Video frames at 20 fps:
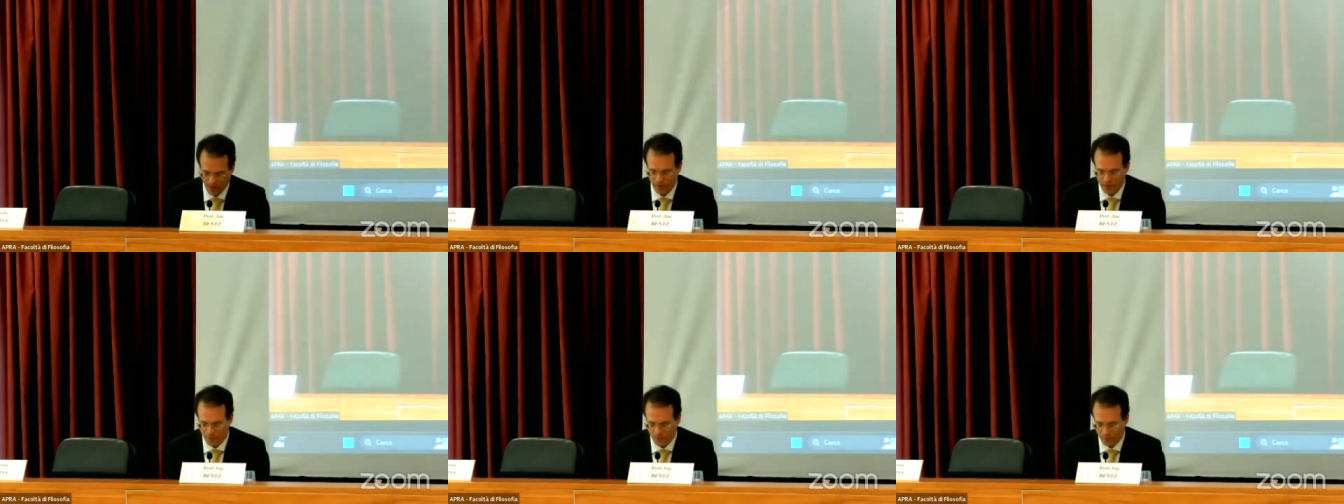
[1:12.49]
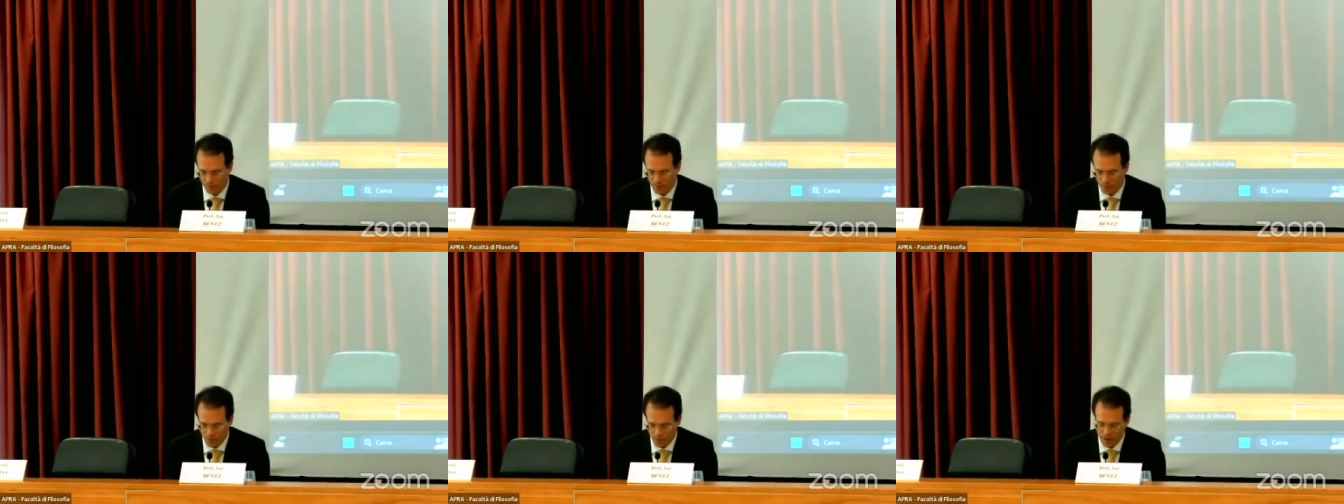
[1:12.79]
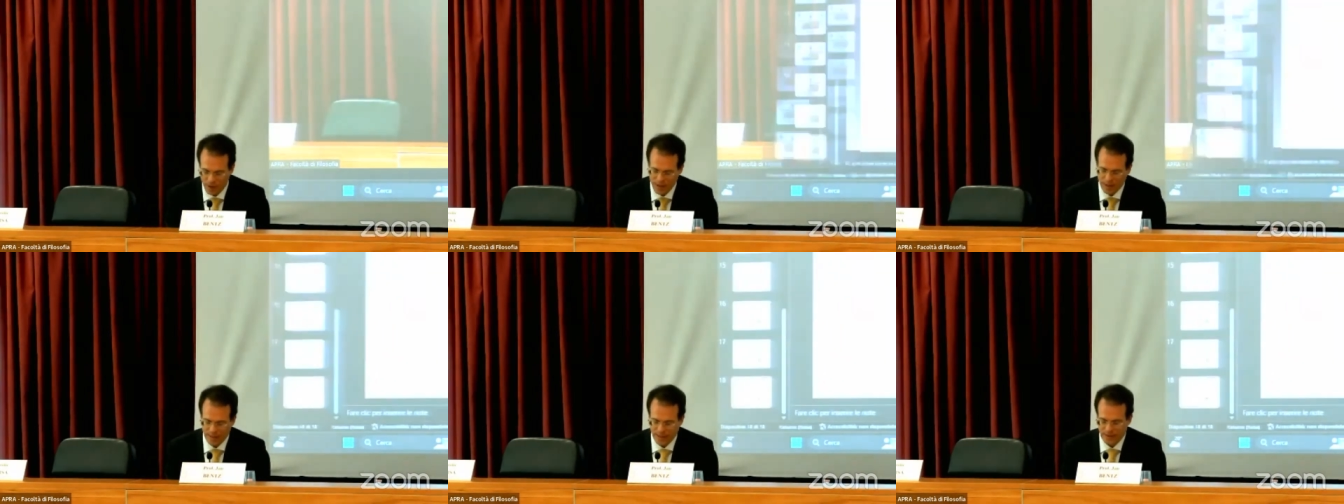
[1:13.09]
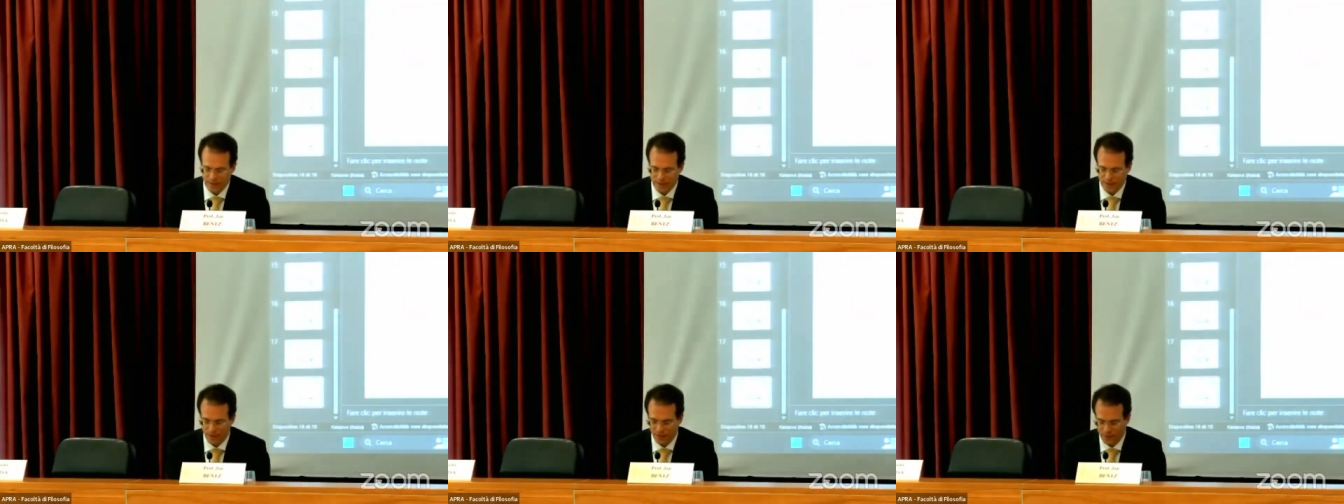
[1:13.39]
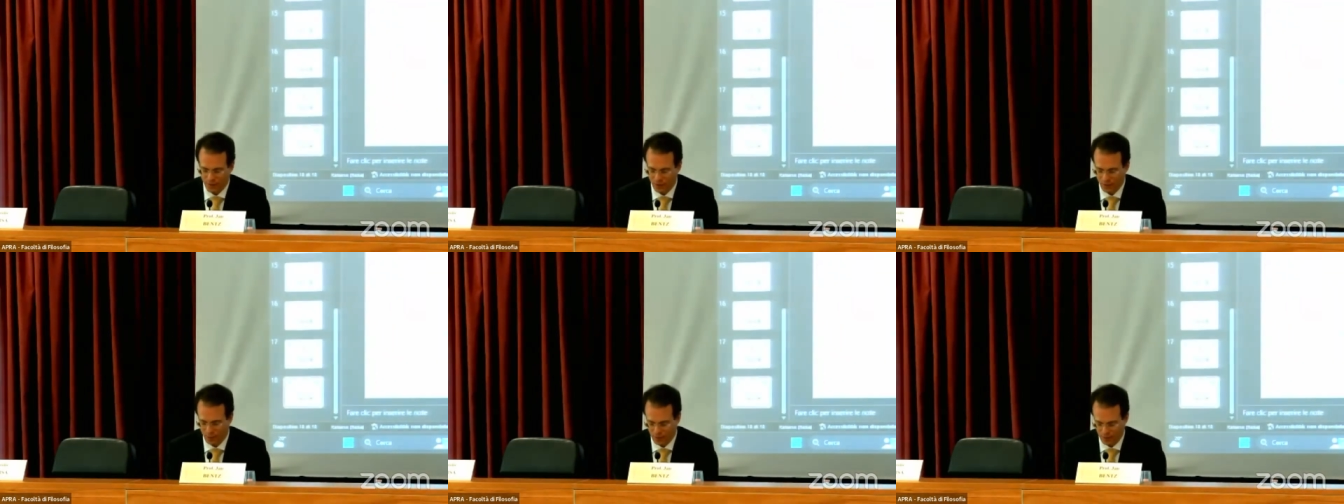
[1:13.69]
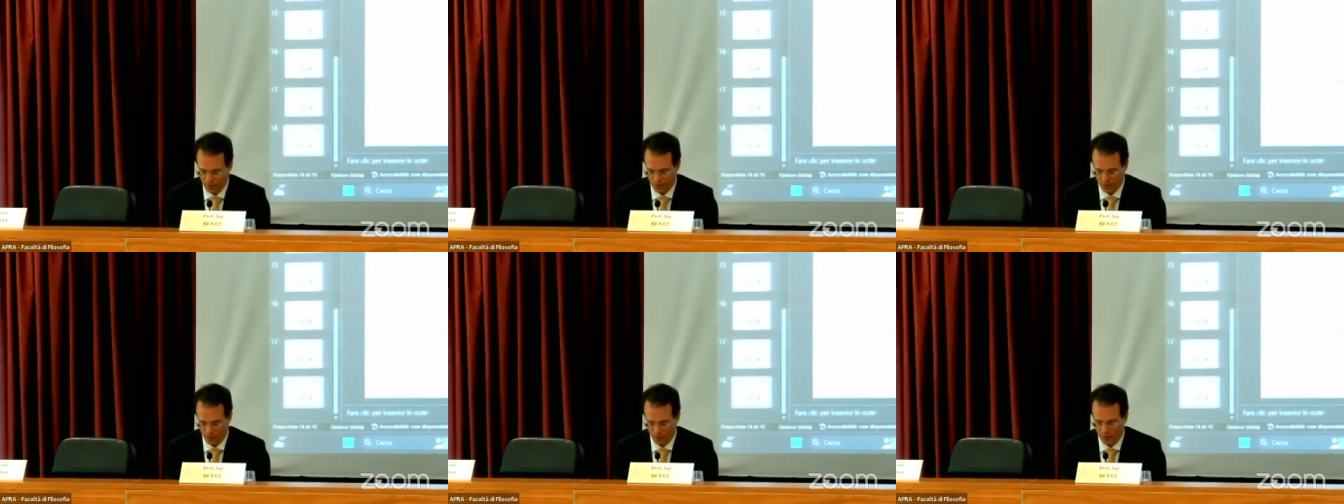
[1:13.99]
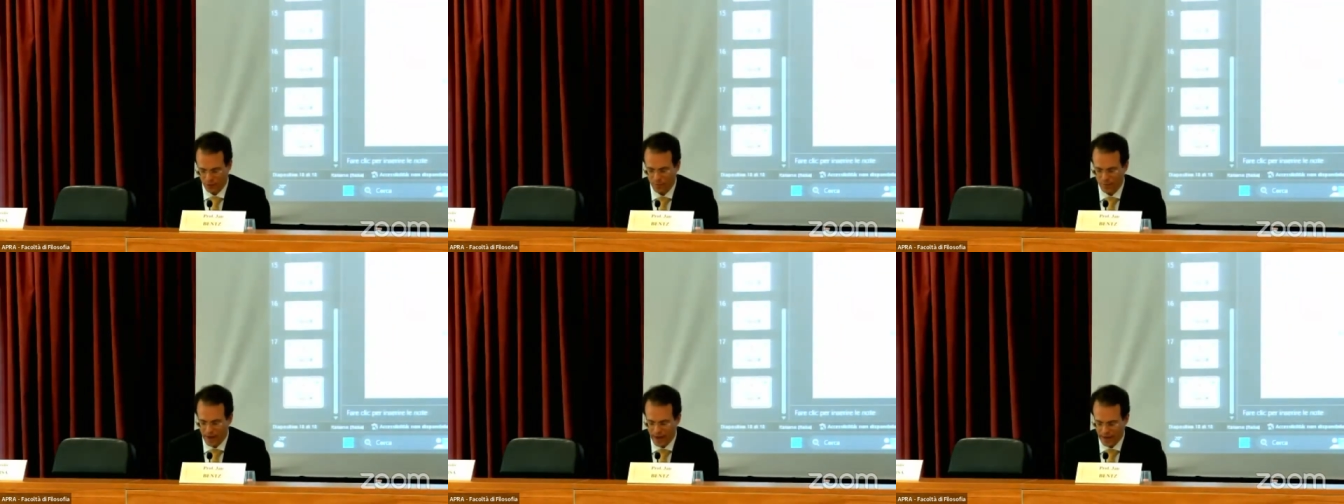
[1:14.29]
Therefore, Siewerth wants
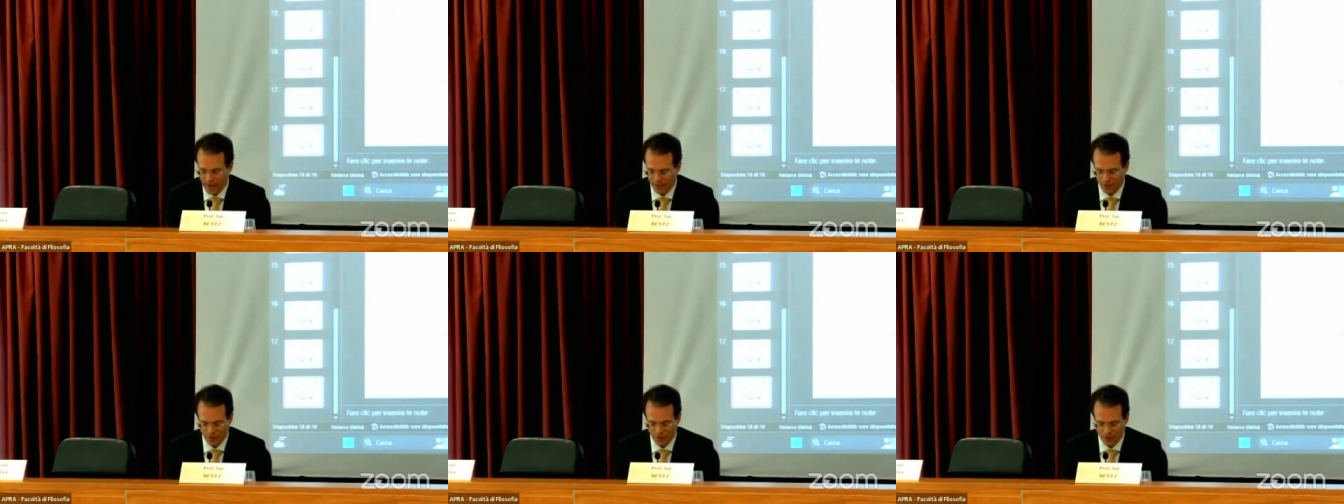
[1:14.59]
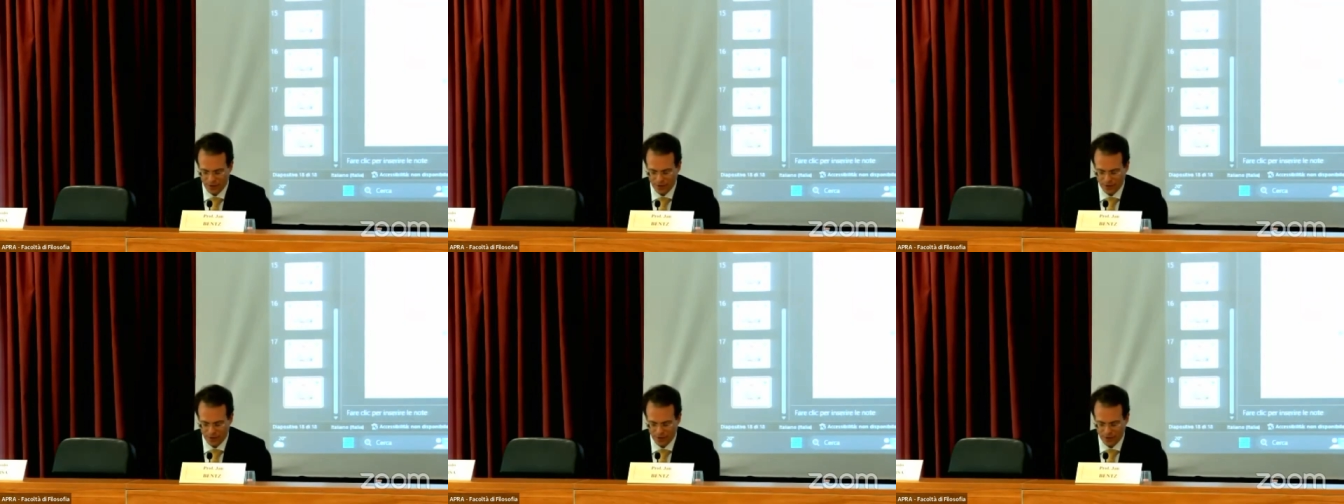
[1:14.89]
to go back to